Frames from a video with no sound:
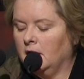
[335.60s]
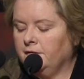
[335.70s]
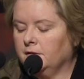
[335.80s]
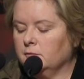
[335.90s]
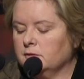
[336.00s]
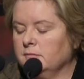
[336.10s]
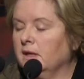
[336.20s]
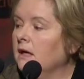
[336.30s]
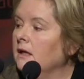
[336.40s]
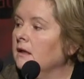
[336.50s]
I felt it was
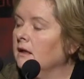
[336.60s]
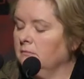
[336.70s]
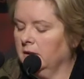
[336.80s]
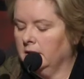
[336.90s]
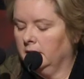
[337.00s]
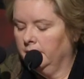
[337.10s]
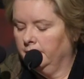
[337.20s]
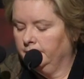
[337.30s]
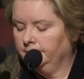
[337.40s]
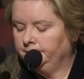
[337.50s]
mine and mine
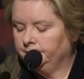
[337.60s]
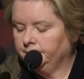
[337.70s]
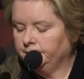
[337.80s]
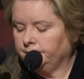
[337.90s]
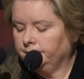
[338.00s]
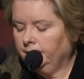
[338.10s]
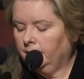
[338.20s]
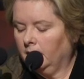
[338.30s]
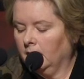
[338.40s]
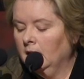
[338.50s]
alone.
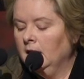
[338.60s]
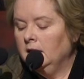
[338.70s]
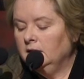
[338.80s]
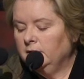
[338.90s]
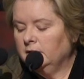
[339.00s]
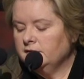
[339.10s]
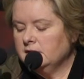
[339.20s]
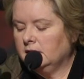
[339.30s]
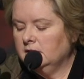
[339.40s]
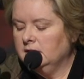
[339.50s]
In the middle of
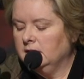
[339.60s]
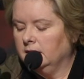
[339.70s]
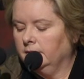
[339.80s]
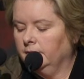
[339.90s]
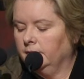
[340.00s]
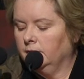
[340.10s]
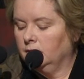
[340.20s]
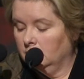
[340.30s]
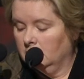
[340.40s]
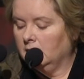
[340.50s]
second year
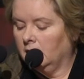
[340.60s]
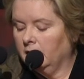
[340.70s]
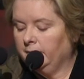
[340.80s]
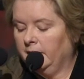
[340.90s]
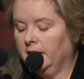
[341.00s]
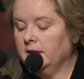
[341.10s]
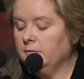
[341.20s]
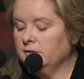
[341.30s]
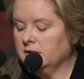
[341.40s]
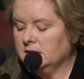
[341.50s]
uni, I applied
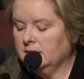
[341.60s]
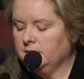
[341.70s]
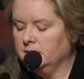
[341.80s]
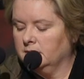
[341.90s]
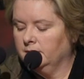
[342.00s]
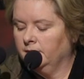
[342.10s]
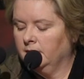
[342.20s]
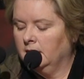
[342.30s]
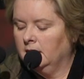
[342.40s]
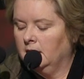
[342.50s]
and was accepted.
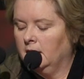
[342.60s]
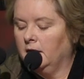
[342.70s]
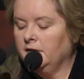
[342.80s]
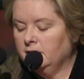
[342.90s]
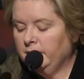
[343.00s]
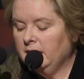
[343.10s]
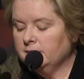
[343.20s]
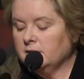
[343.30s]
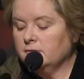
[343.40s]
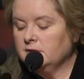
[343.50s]
I think
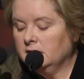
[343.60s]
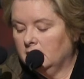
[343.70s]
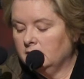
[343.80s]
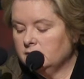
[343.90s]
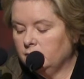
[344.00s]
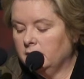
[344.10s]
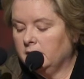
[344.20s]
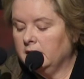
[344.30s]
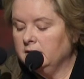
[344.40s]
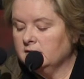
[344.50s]
perhaps I was the youngest
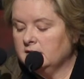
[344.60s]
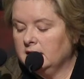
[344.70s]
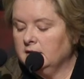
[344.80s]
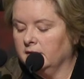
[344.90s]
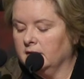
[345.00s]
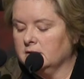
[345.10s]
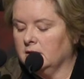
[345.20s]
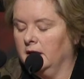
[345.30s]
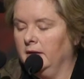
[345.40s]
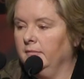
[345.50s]
worker in the state at that
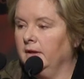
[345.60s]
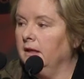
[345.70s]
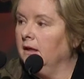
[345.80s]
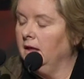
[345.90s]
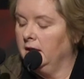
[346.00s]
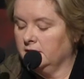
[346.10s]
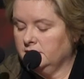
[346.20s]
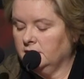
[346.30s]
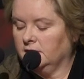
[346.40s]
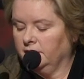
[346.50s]
time, and I
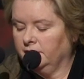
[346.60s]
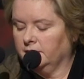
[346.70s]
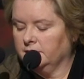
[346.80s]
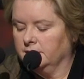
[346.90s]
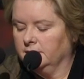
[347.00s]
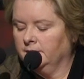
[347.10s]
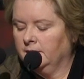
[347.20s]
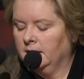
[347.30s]
certainly felt it.